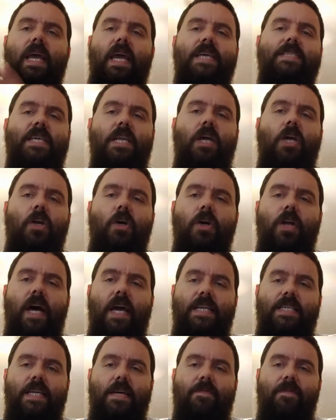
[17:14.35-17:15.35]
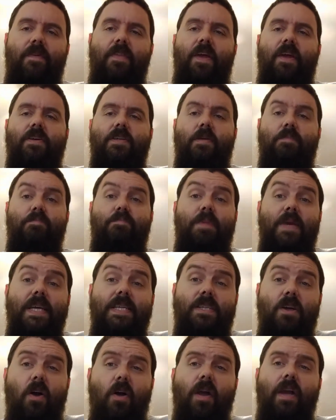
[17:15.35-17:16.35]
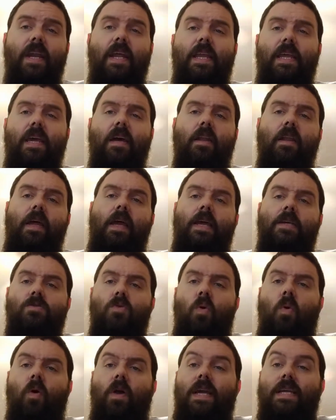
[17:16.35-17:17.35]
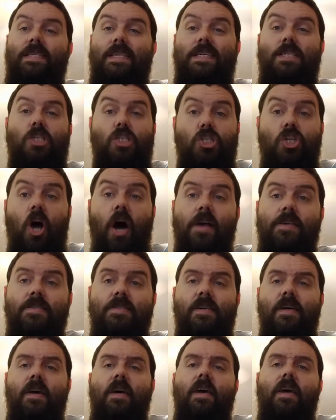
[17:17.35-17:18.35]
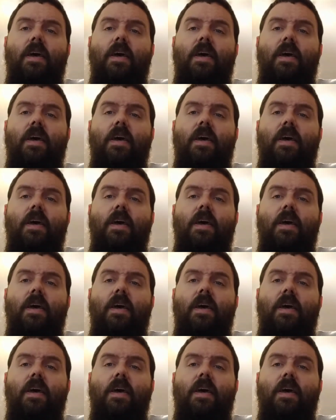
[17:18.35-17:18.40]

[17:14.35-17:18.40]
is it a good idea for there to be targeted killings, or is it just